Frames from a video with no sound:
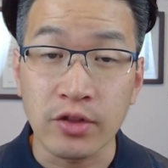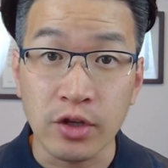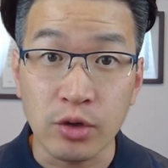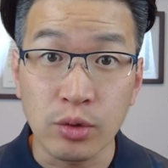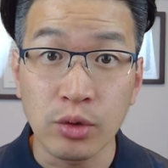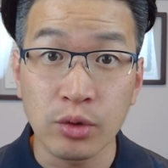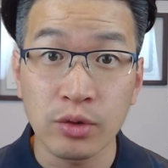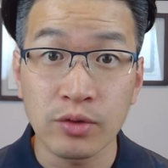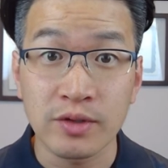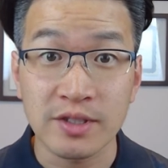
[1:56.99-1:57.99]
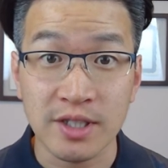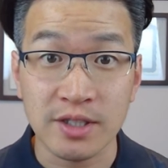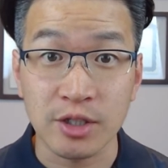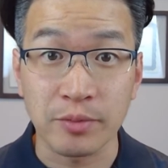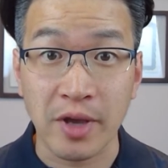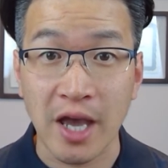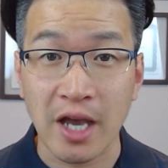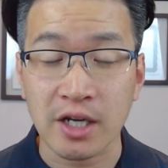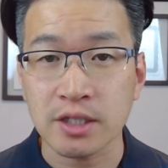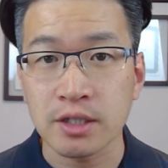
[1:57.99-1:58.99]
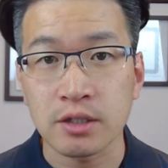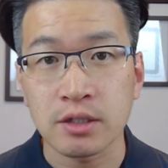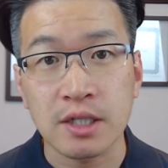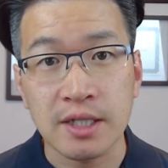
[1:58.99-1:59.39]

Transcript: the Google system actually